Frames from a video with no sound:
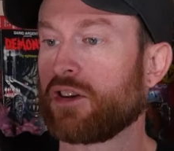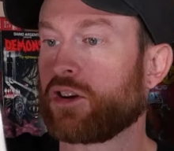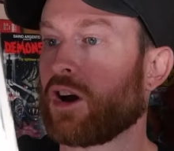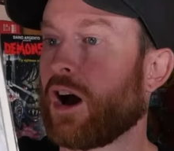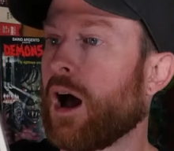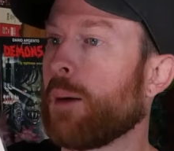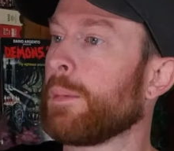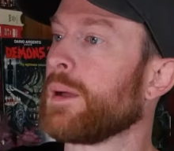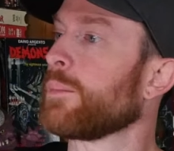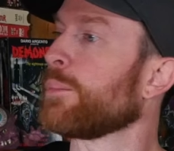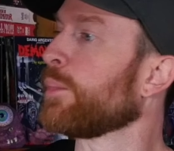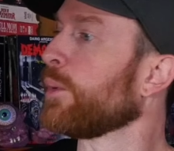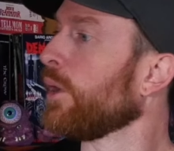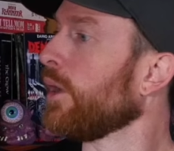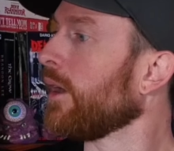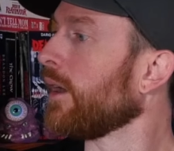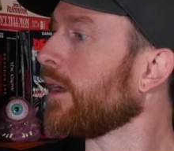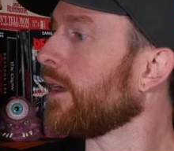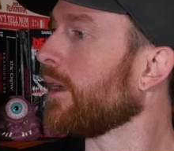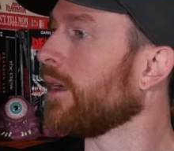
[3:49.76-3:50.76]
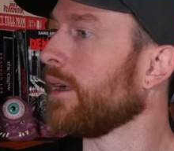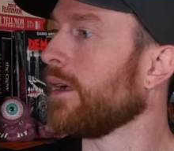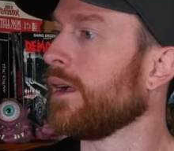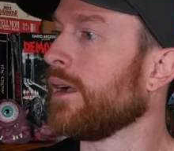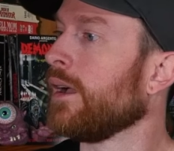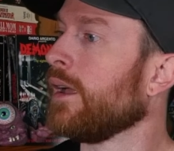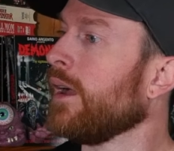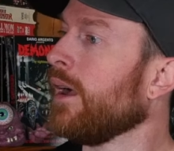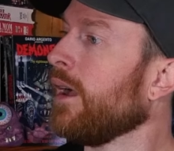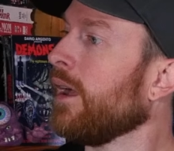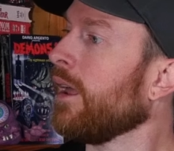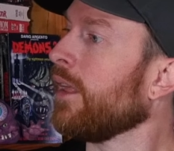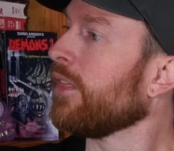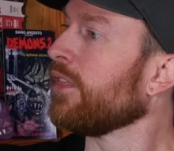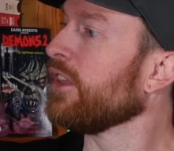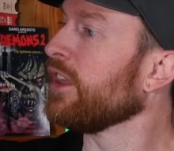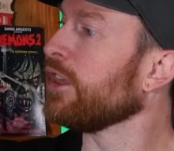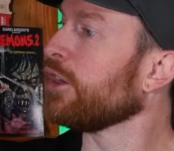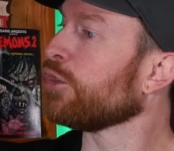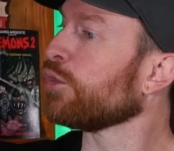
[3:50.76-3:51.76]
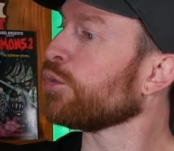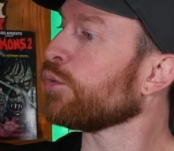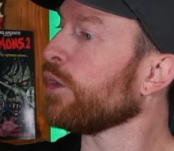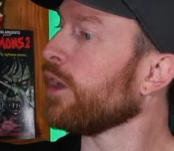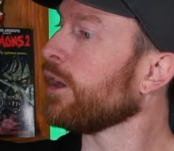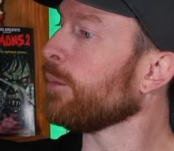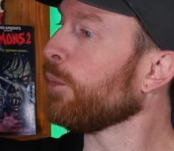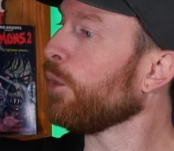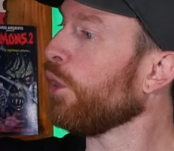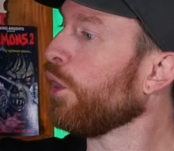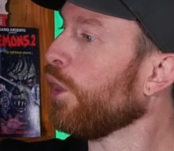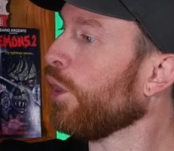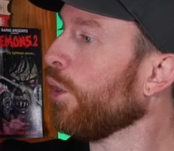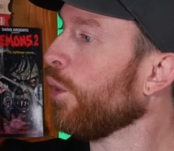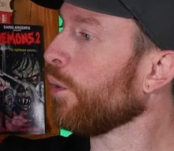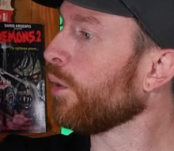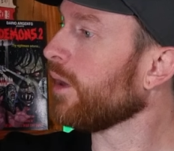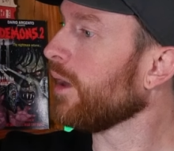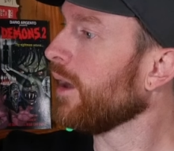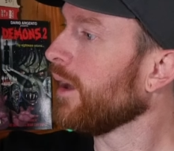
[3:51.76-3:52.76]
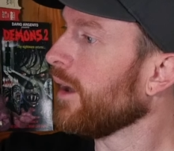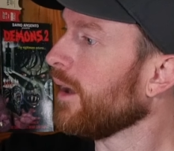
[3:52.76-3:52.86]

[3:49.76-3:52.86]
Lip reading: comic book. The Incredible Hulk.